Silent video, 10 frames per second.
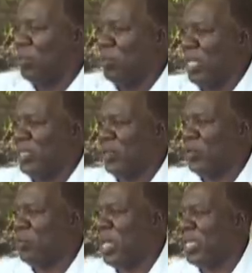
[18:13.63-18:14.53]
You
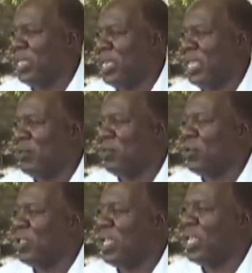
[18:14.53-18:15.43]
imagine you're buying a land
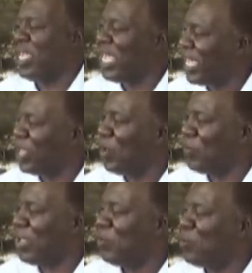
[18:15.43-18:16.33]
for an acre
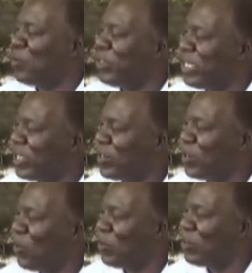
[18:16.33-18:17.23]
of land for
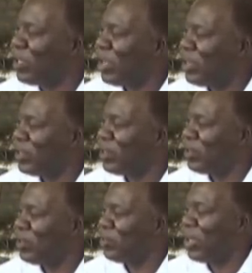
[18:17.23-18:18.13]
$6,000.
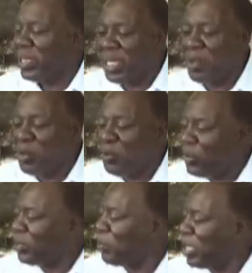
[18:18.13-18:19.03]
By the time
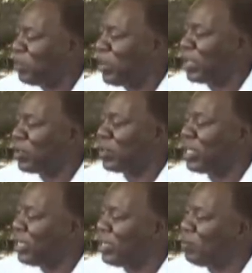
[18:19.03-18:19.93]
you reach by the bank, you're
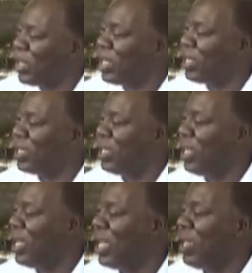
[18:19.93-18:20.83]
telling the bank,
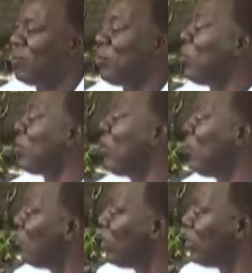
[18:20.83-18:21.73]
I have about
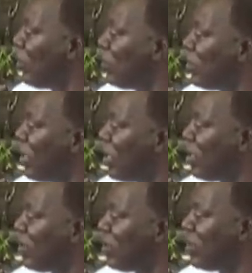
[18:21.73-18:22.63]

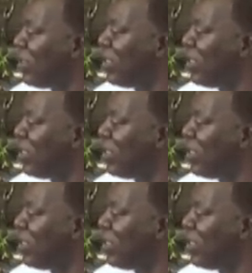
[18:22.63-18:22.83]
$100,000.